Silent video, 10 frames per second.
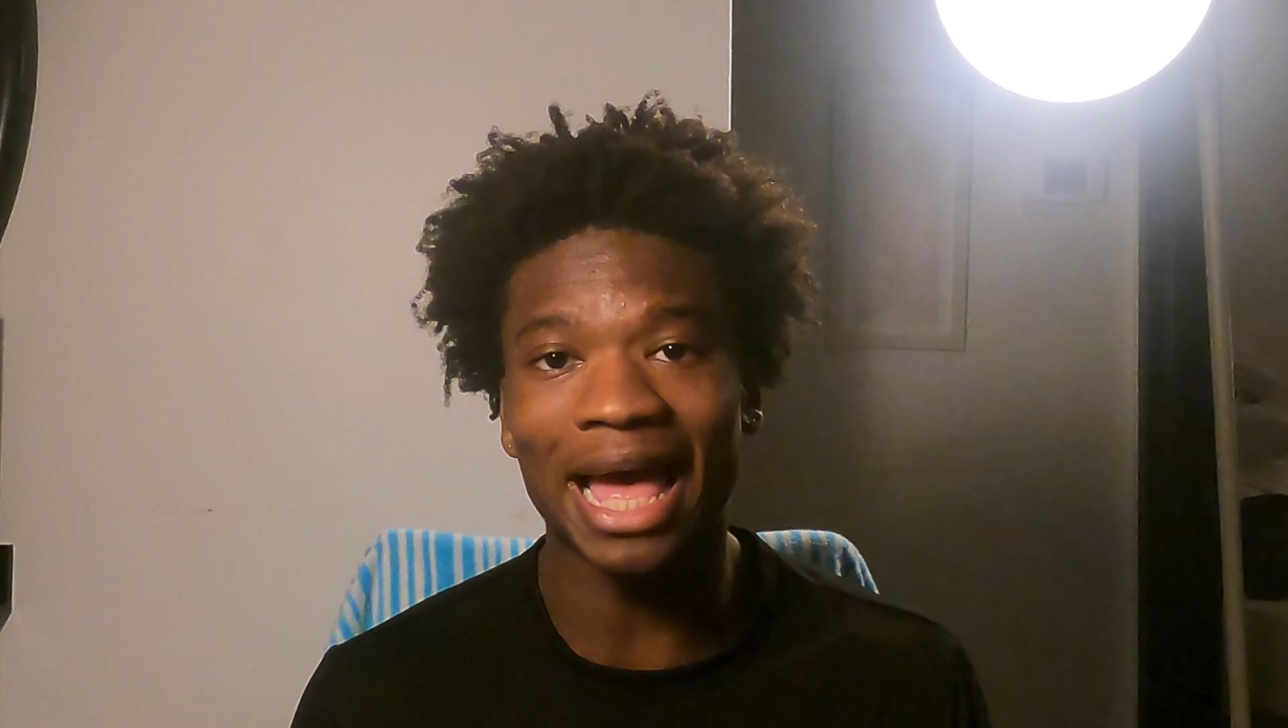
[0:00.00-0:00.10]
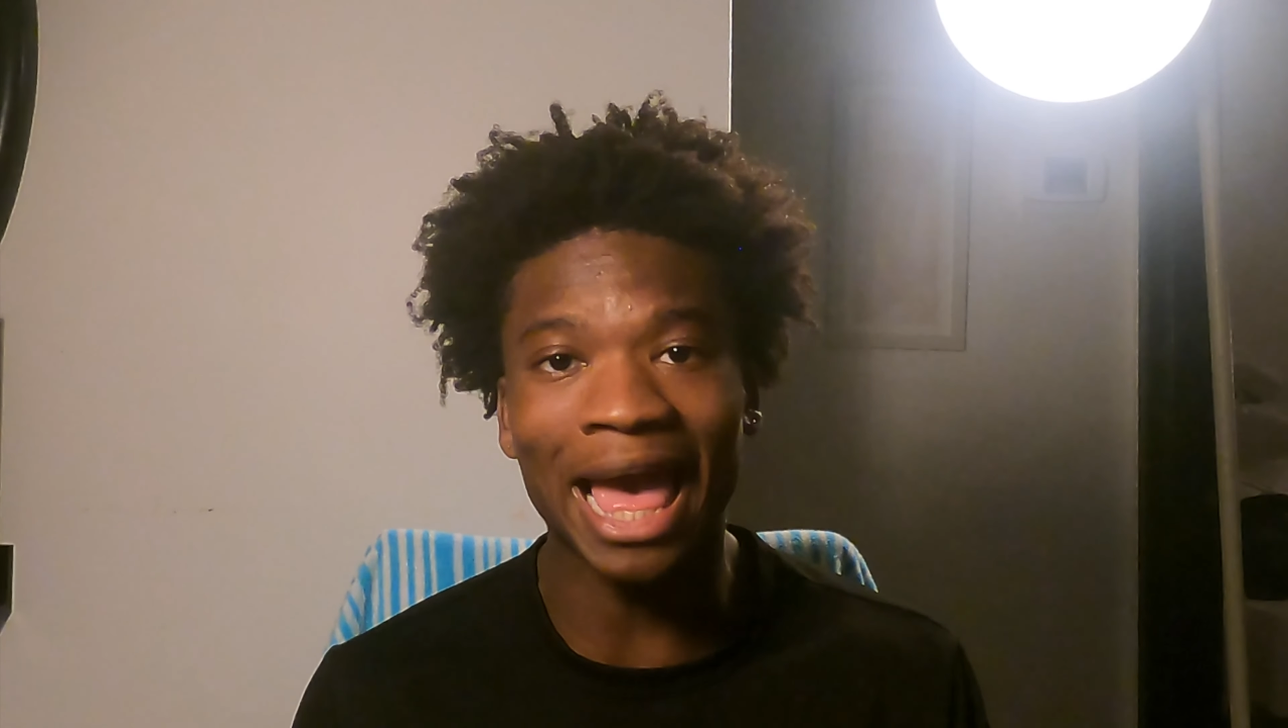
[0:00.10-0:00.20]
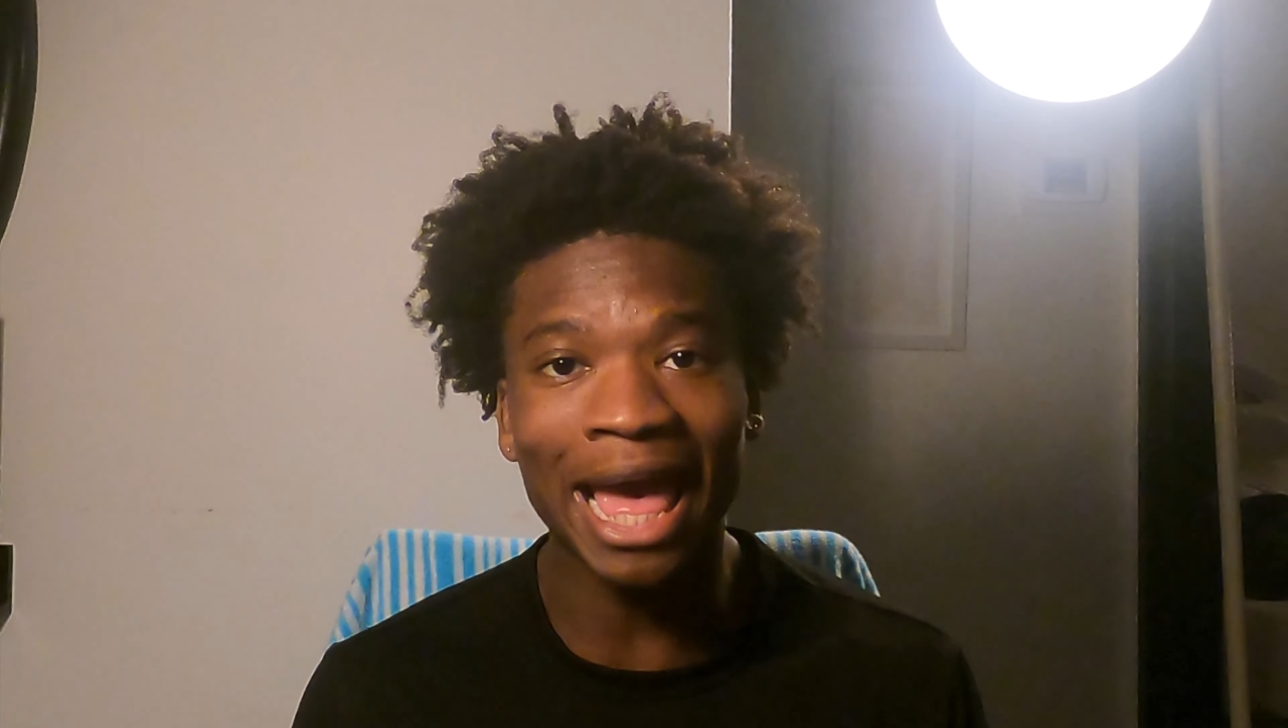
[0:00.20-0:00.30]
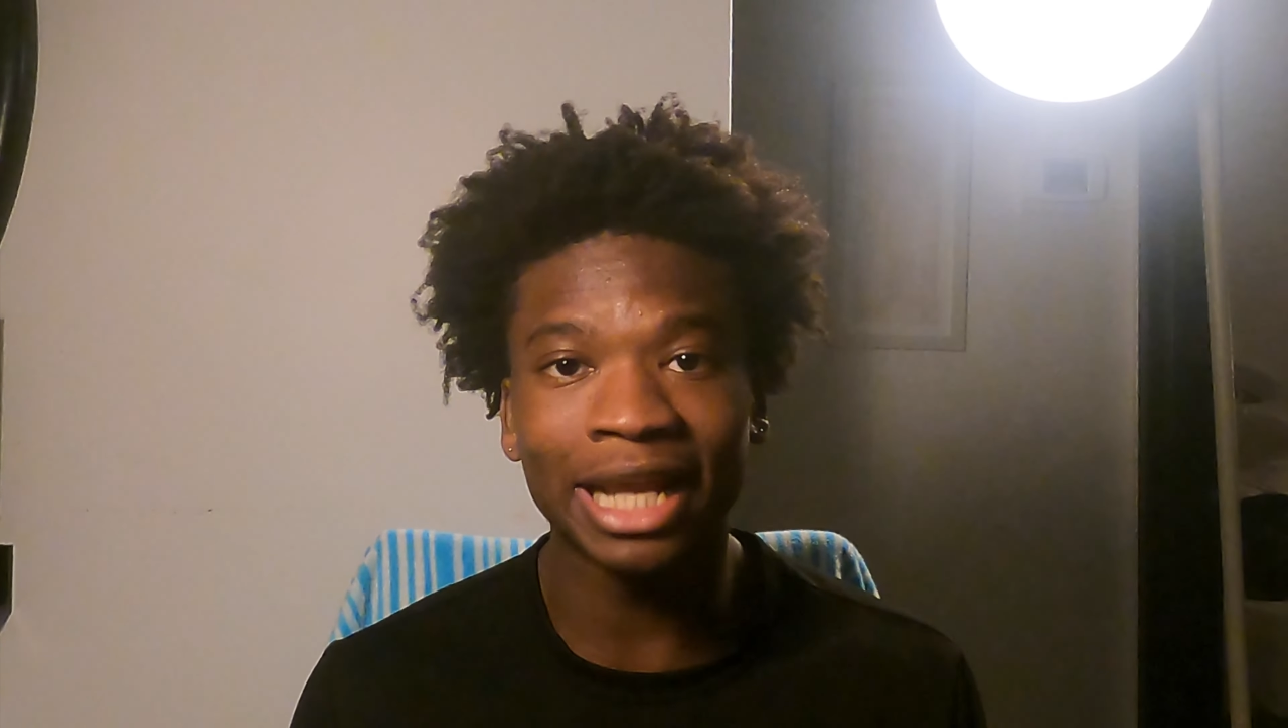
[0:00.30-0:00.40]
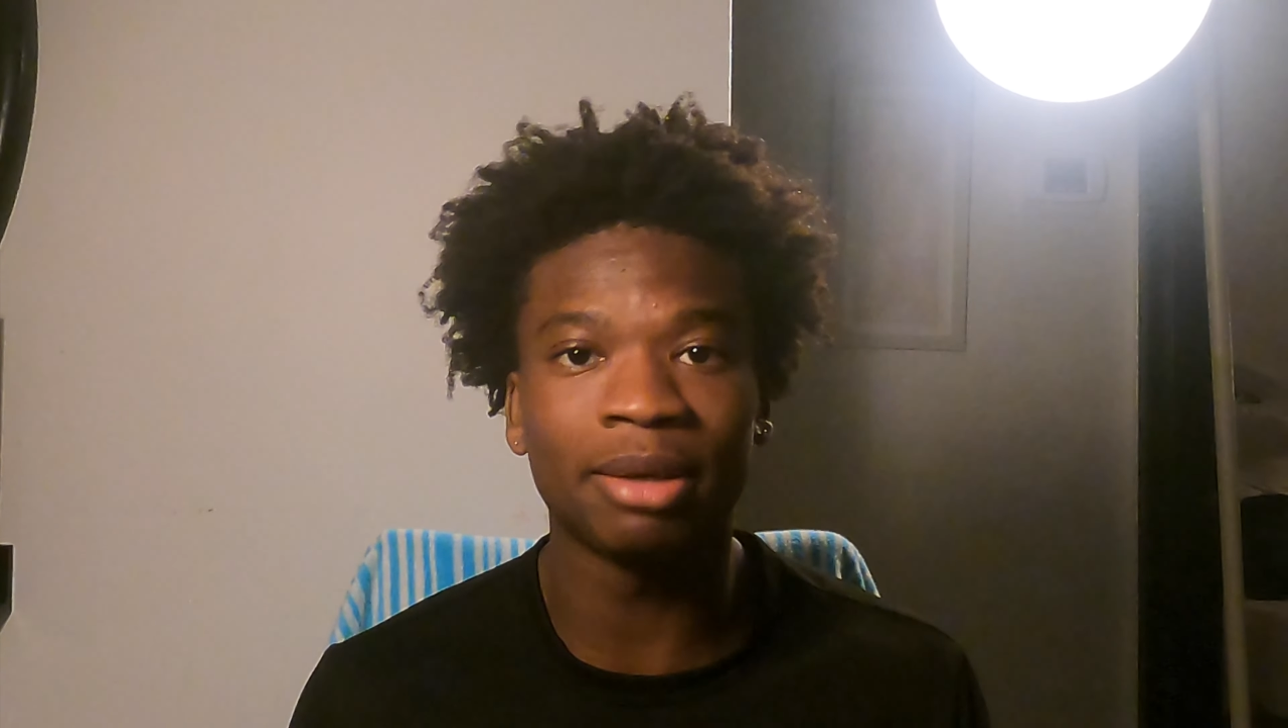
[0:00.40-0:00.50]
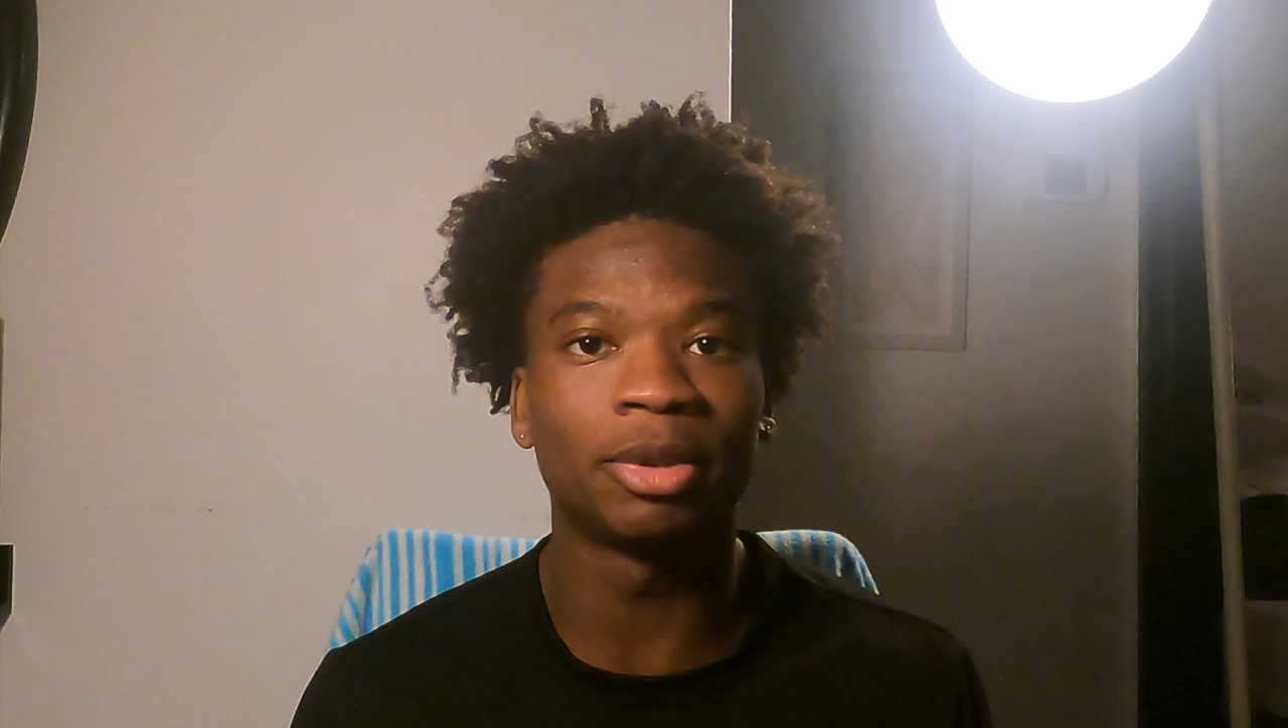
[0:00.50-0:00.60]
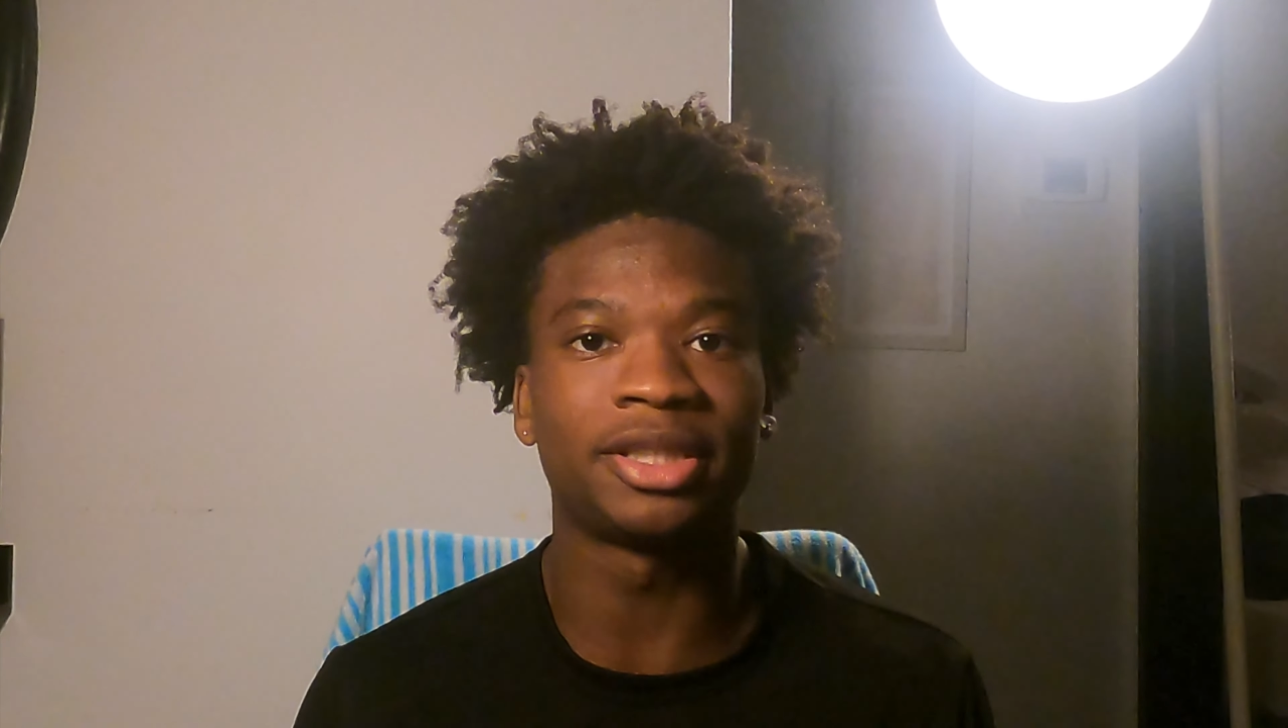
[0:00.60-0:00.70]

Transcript: and